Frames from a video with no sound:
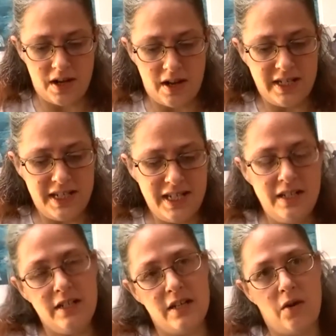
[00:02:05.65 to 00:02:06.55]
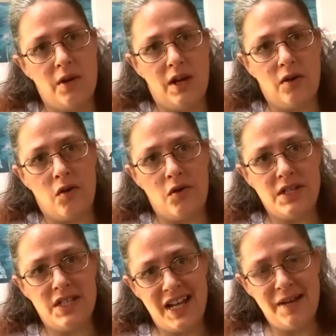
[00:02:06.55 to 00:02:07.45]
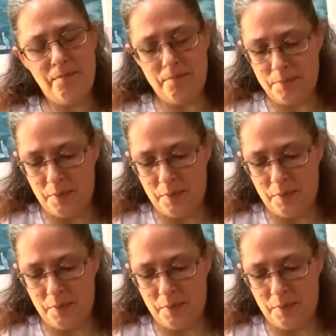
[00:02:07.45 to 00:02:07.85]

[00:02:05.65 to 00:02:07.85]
I didn't know it got damp,